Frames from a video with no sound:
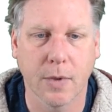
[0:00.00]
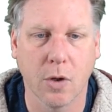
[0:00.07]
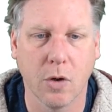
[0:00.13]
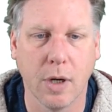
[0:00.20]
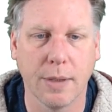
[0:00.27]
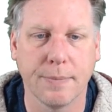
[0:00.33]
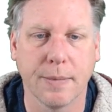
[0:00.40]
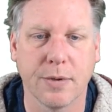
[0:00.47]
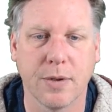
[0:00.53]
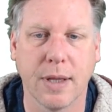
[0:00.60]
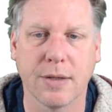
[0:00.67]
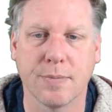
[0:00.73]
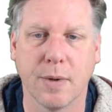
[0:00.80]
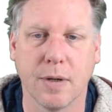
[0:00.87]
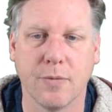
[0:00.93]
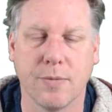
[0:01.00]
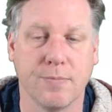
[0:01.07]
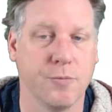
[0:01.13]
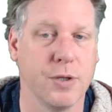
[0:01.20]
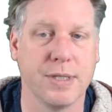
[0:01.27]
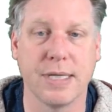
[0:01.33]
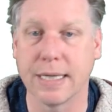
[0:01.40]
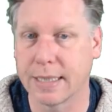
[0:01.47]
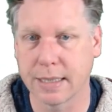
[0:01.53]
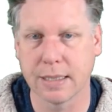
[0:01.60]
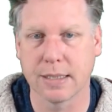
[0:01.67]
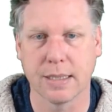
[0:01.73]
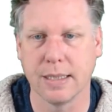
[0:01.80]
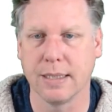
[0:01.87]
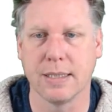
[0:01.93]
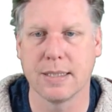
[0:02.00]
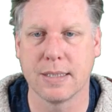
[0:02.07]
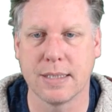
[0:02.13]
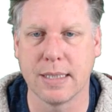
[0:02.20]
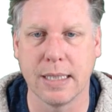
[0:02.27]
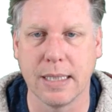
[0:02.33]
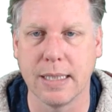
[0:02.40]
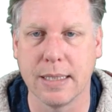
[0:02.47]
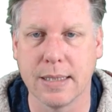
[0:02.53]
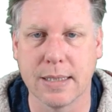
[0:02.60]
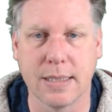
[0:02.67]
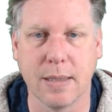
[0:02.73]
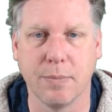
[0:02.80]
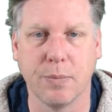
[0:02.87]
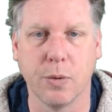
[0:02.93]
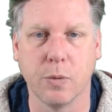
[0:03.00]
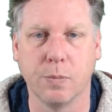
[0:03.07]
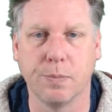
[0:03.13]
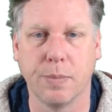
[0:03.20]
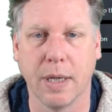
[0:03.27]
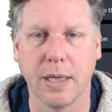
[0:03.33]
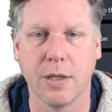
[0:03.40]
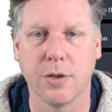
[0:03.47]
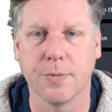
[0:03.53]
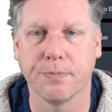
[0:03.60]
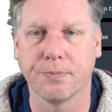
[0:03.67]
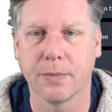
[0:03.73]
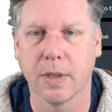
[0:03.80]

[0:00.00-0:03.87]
Alright, so that's my ridiculously silly, simple page.